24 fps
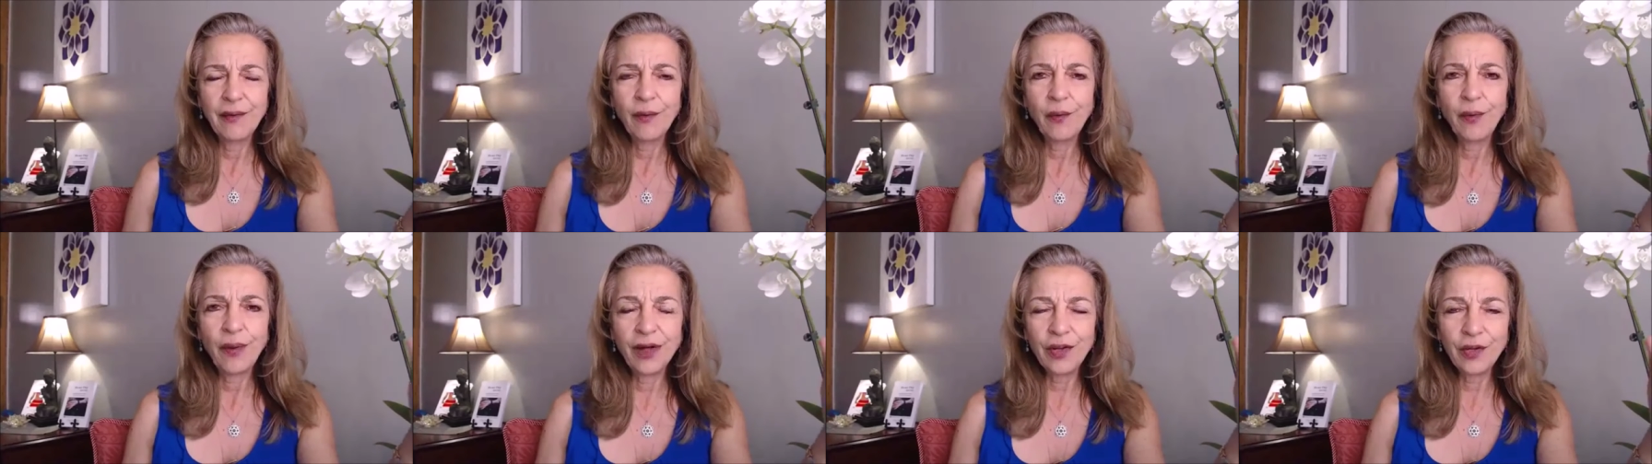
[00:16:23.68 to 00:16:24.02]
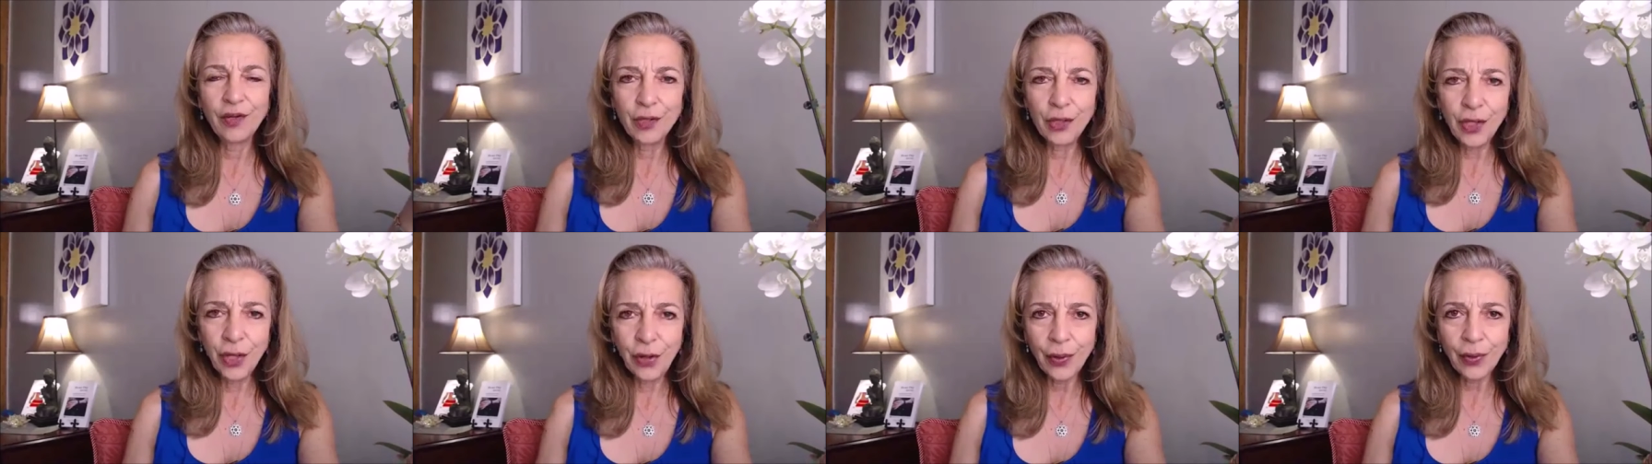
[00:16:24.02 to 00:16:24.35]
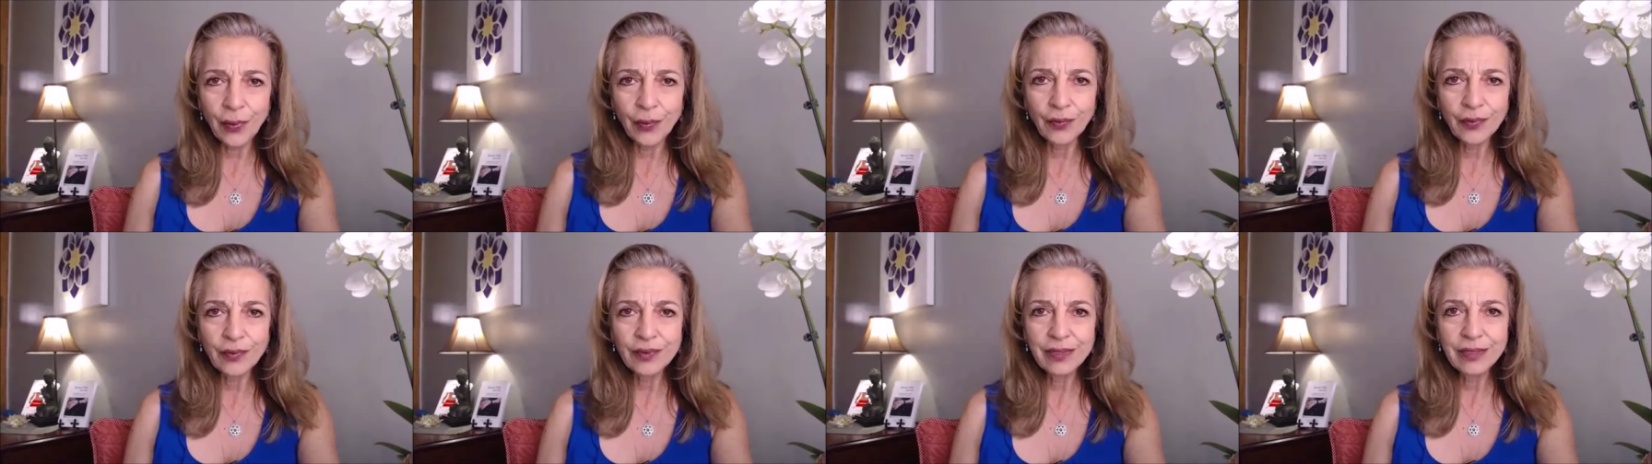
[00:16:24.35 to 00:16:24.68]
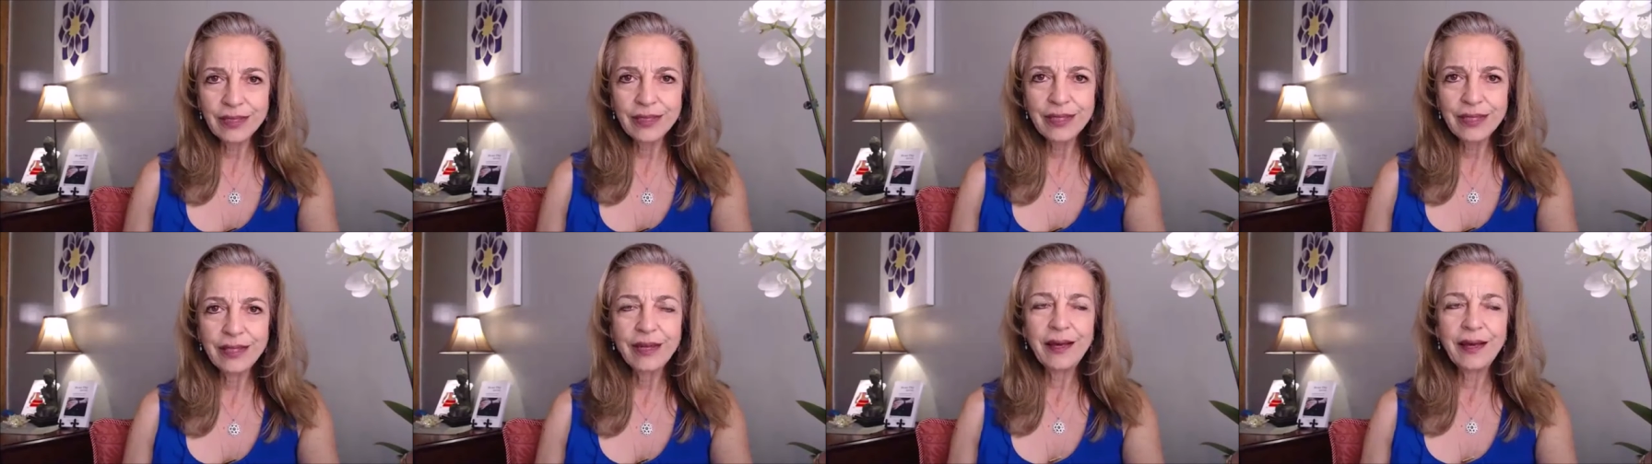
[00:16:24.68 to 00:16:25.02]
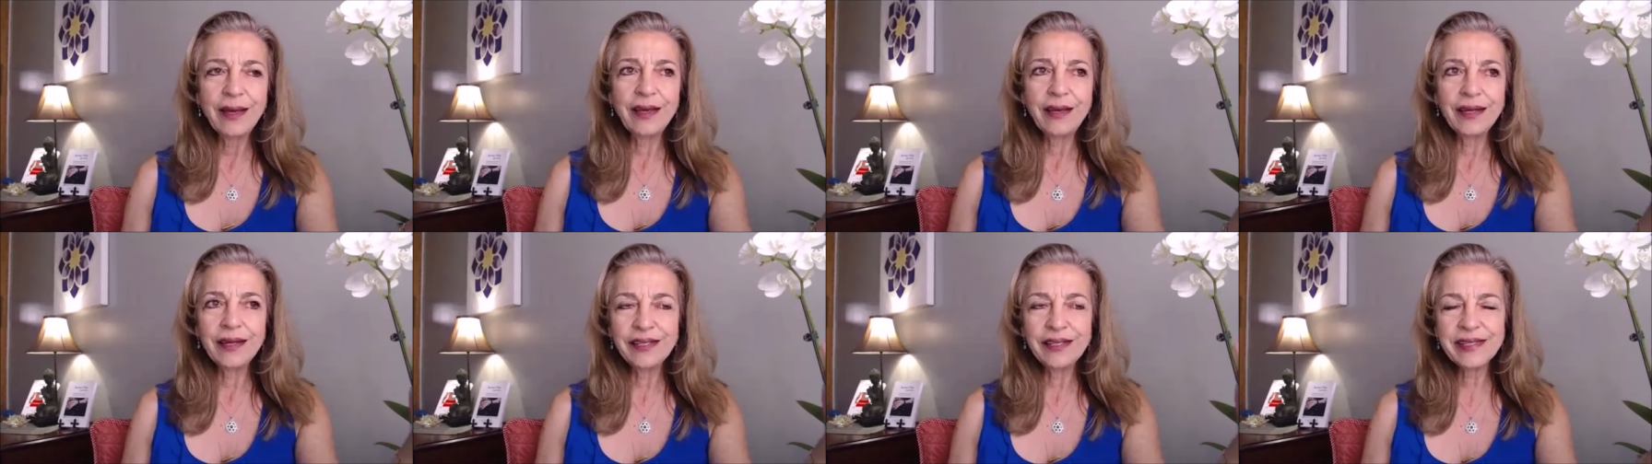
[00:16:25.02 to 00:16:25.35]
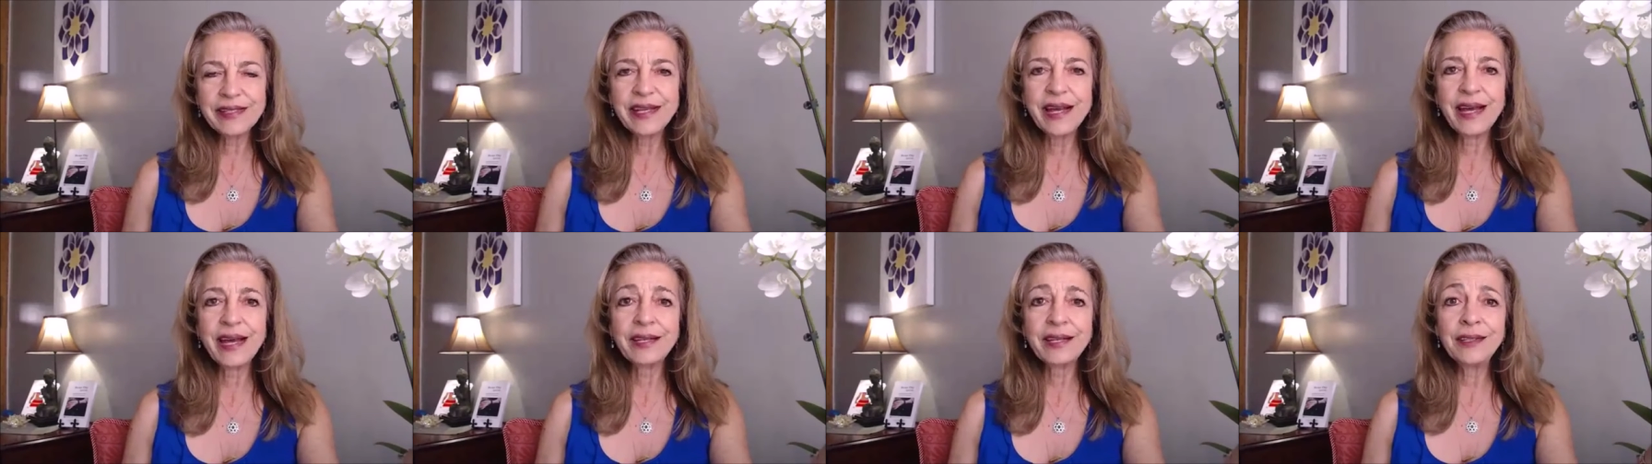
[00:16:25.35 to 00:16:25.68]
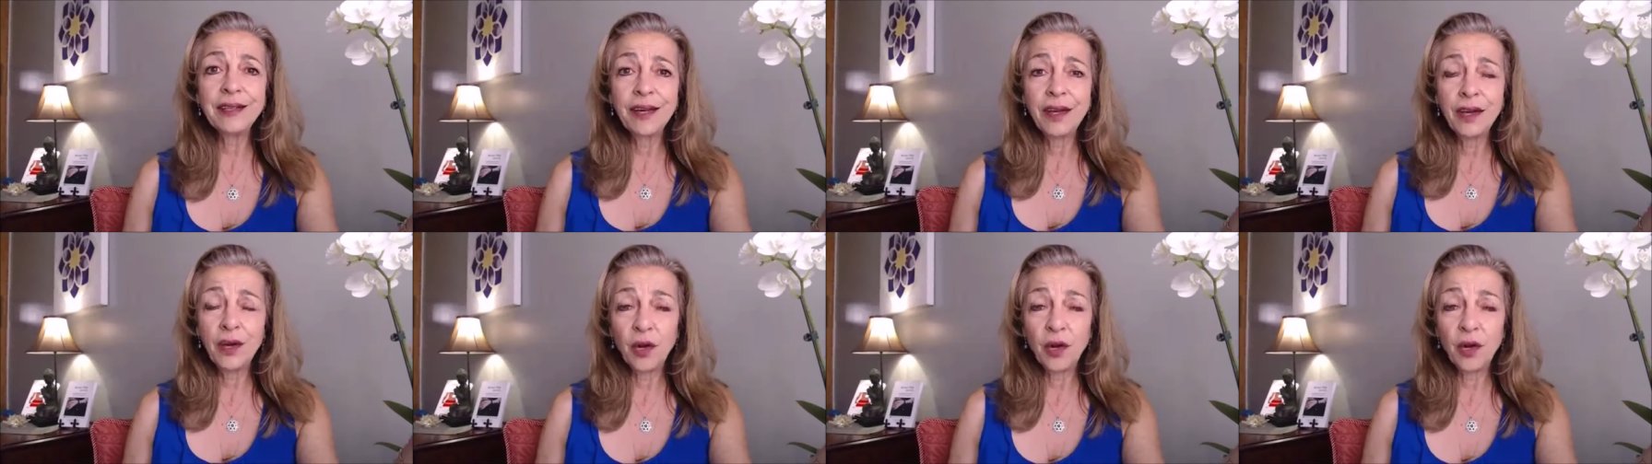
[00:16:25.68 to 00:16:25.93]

Well, no. And I said,